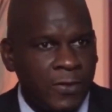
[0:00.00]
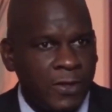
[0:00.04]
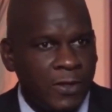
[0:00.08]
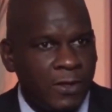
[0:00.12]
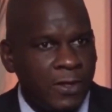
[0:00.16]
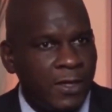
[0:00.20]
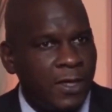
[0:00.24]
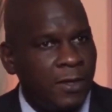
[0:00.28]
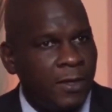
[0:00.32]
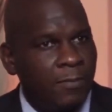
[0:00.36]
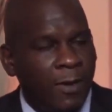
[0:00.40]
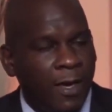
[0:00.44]
You
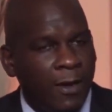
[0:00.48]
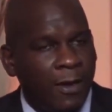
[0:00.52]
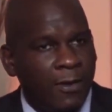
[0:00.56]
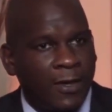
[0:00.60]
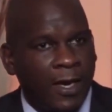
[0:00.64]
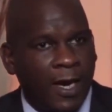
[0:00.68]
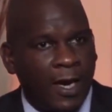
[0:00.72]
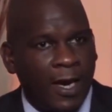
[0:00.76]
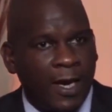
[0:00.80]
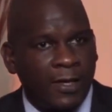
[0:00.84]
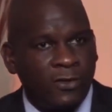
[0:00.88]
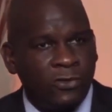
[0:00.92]
look at Mayor
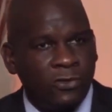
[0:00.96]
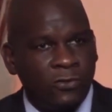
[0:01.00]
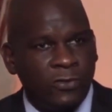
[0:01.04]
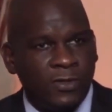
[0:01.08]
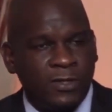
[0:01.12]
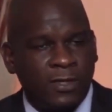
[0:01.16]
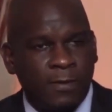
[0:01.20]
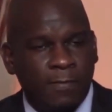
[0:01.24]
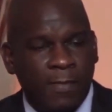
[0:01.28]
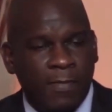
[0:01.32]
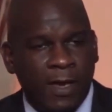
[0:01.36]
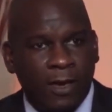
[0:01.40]
Koch, who
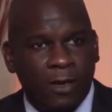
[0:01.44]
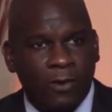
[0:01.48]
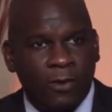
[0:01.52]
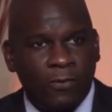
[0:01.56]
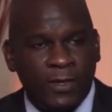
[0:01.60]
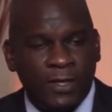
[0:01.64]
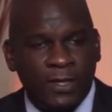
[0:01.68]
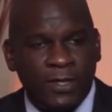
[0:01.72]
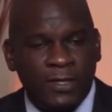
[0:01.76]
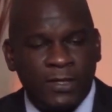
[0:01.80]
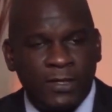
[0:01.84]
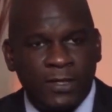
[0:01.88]
was the mayor
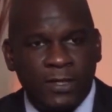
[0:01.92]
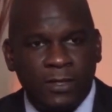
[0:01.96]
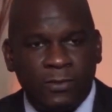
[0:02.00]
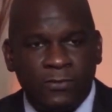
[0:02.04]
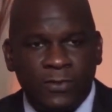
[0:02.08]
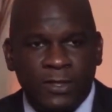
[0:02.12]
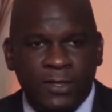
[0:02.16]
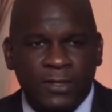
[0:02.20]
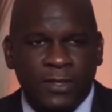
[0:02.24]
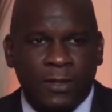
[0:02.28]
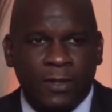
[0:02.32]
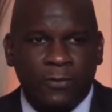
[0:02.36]
when the city
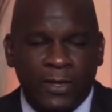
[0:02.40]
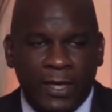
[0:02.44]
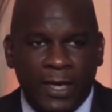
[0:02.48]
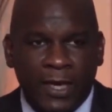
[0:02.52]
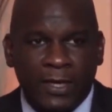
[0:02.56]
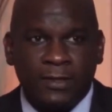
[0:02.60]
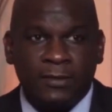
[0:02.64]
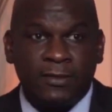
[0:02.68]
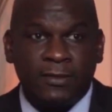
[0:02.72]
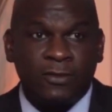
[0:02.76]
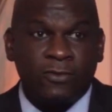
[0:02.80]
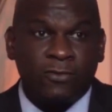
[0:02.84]
was somewhat
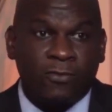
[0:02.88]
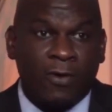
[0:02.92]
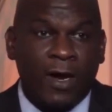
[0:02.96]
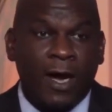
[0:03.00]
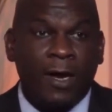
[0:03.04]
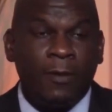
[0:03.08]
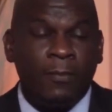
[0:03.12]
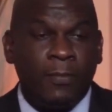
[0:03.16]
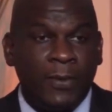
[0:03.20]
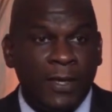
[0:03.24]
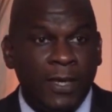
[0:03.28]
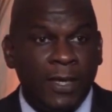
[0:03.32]
at its
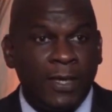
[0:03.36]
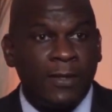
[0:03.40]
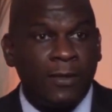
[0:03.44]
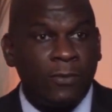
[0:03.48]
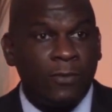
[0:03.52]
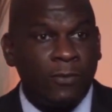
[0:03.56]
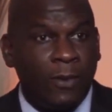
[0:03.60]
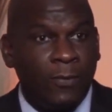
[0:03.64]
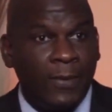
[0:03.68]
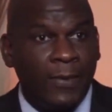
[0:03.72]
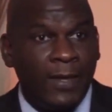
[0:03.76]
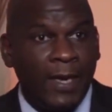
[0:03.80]
crime peak.
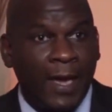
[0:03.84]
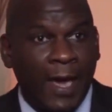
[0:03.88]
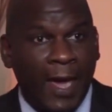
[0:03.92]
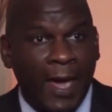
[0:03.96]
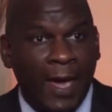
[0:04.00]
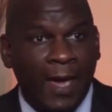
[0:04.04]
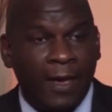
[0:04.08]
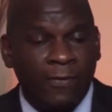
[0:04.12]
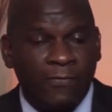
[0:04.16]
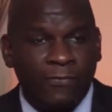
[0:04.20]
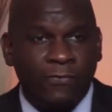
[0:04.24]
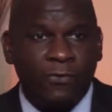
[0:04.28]
When we
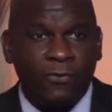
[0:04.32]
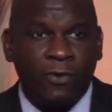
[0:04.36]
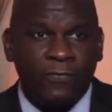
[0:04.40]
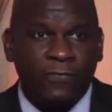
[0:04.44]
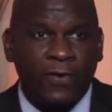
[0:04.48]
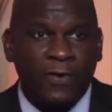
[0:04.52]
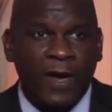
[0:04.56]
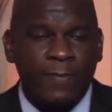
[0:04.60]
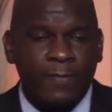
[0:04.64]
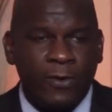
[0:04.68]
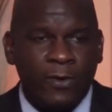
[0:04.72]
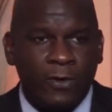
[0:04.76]
had 4 or
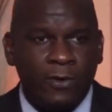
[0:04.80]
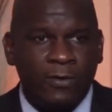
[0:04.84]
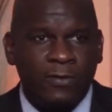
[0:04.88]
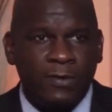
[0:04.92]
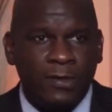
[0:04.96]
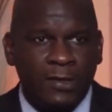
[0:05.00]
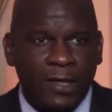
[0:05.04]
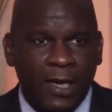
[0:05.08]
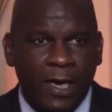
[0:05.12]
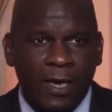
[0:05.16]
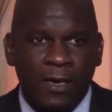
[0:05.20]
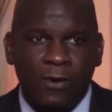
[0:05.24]
5 murders
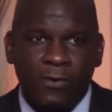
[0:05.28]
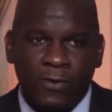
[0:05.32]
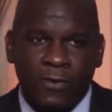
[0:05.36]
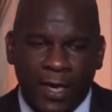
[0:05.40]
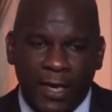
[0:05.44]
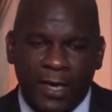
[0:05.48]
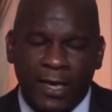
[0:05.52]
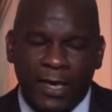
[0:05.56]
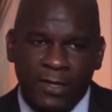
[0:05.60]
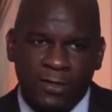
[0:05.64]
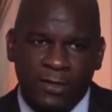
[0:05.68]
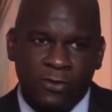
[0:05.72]
a day,
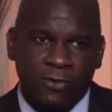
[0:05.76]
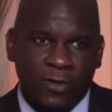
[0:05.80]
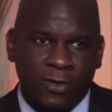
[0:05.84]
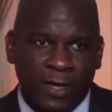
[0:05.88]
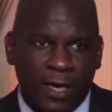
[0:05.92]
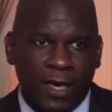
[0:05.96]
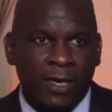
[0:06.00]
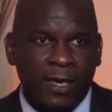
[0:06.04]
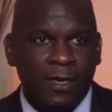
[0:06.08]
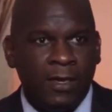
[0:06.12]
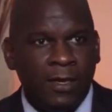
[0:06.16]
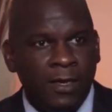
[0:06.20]
okay, that's
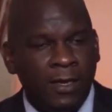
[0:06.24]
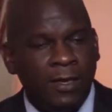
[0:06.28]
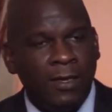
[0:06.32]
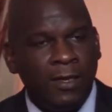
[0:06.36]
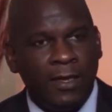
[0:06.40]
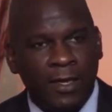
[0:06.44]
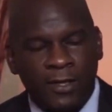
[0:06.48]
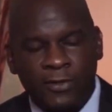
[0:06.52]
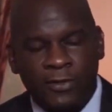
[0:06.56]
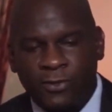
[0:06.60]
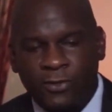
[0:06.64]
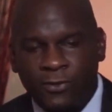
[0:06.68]
okay.
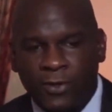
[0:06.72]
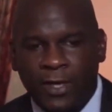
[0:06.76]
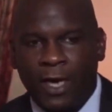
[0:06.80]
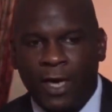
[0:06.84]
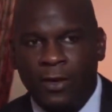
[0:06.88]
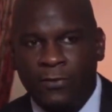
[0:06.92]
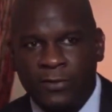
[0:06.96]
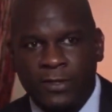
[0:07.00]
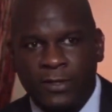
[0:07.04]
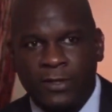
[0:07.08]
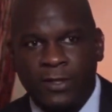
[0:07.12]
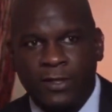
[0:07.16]
It's okay,
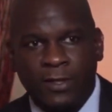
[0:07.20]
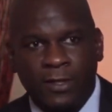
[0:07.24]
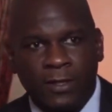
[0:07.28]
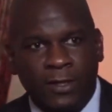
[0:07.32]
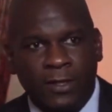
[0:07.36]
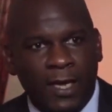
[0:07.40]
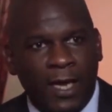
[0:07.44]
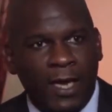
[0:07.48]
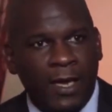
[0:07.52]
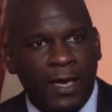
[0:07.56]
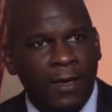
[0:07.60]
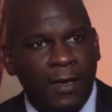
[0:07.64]
it was a
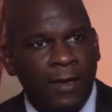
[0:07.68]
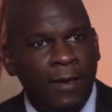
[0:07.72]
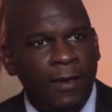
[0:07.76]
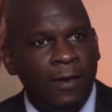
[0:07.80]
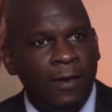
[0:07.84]
good day,